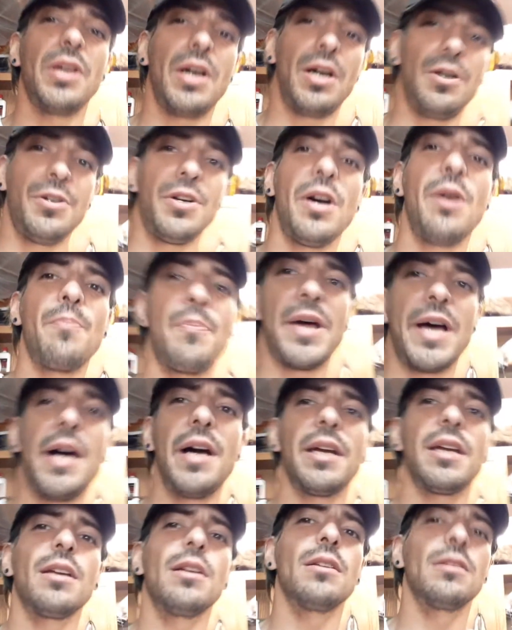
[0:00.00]
I'll come
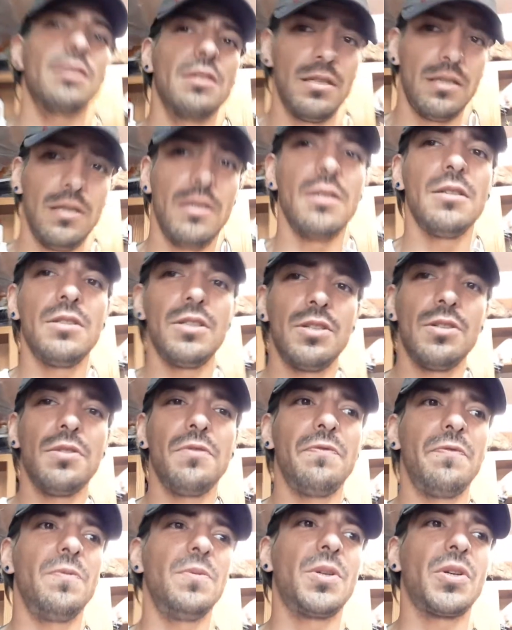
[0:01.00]
back, do
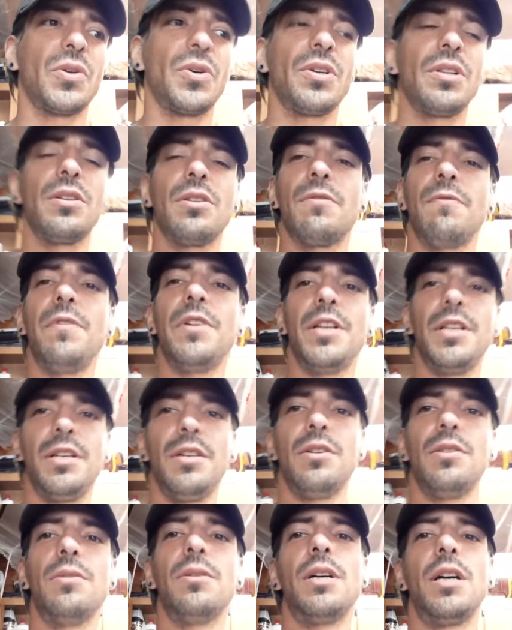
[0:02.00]
a short little
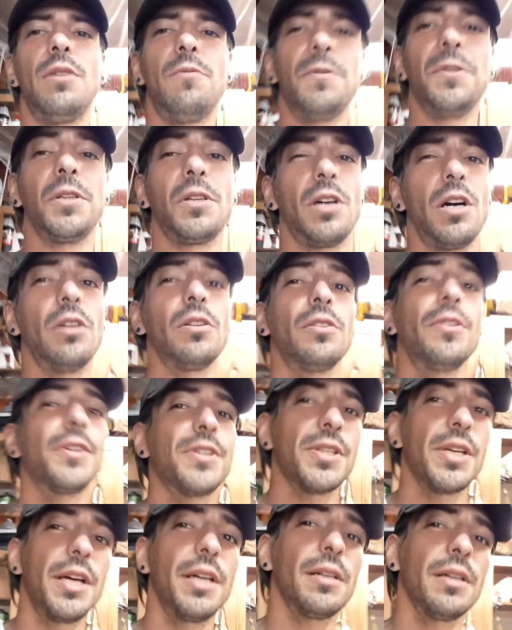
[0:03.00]
video on what the car looks
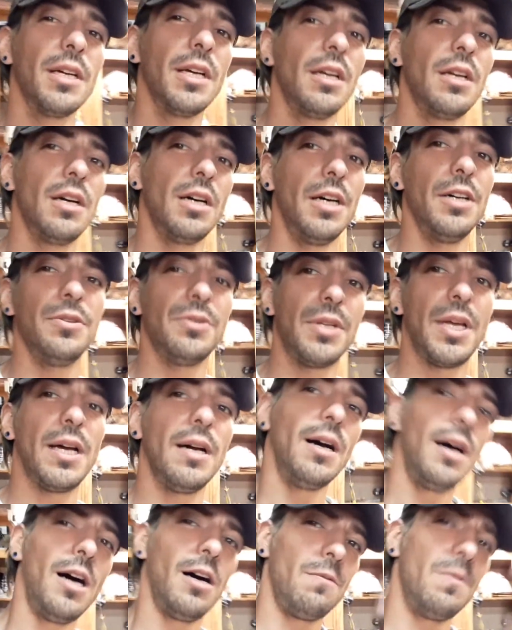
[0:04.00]
like. Other than that,
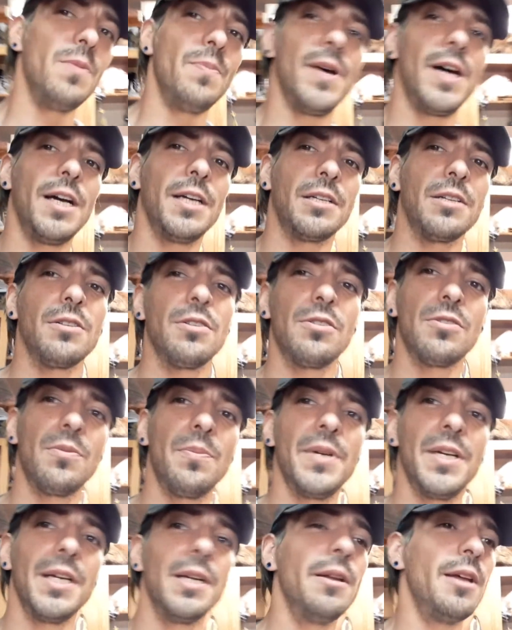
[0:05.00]
I'll be back in a little
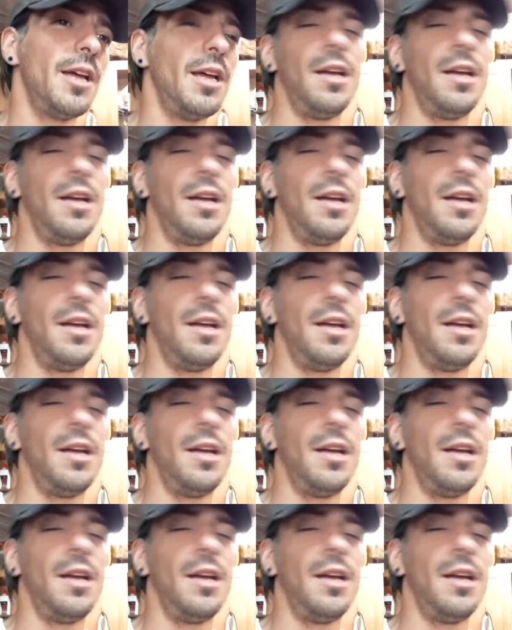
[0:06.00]
bit.